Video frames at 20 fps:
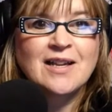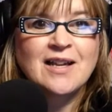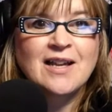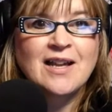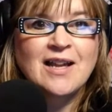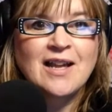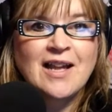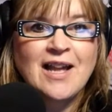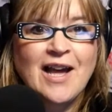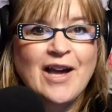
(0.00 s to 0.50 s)

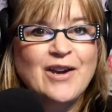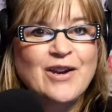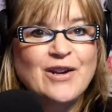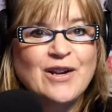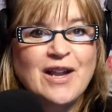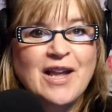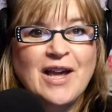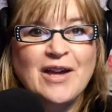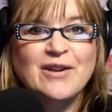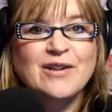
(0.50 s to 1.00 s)
how
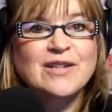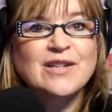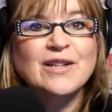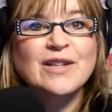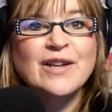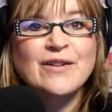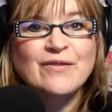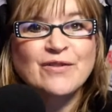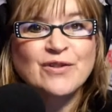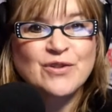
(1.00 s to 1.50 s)
to
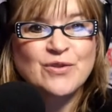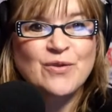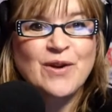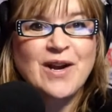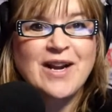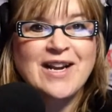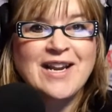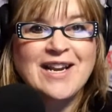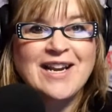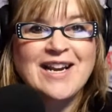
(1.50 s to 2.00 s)
deliver
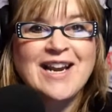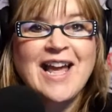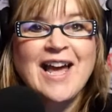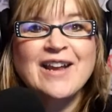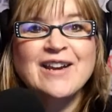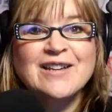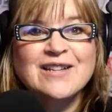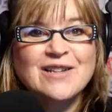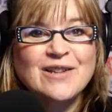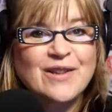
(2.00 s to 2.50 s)
training and how to
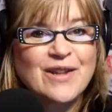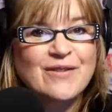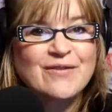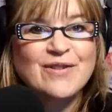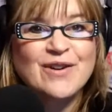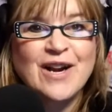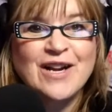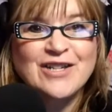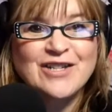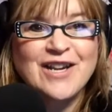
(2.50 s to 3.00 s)
deliver
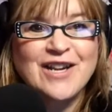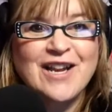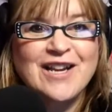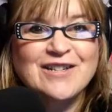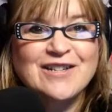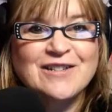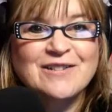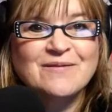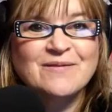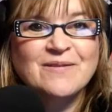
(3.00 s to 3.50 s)

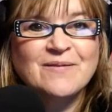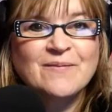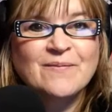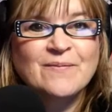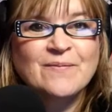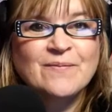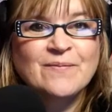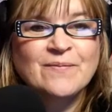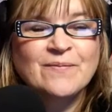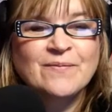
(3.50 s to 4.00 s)
education.
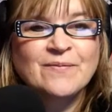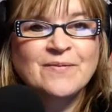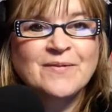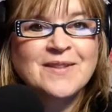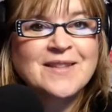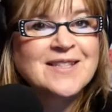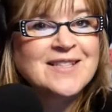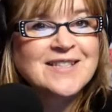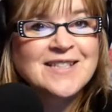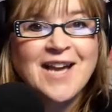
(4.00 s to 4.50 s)

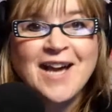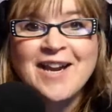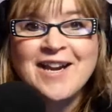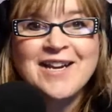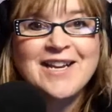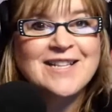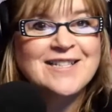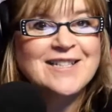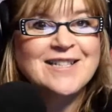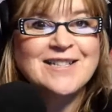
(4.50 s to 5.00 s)
It's not an
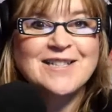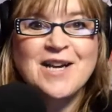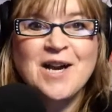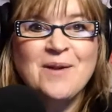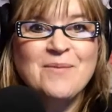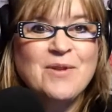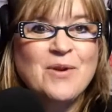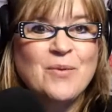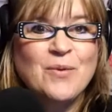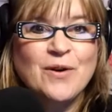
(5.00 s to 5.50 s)
easy time
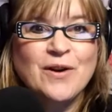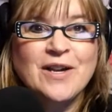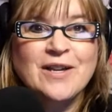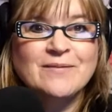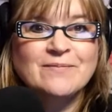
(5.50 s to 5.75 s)
that we're in.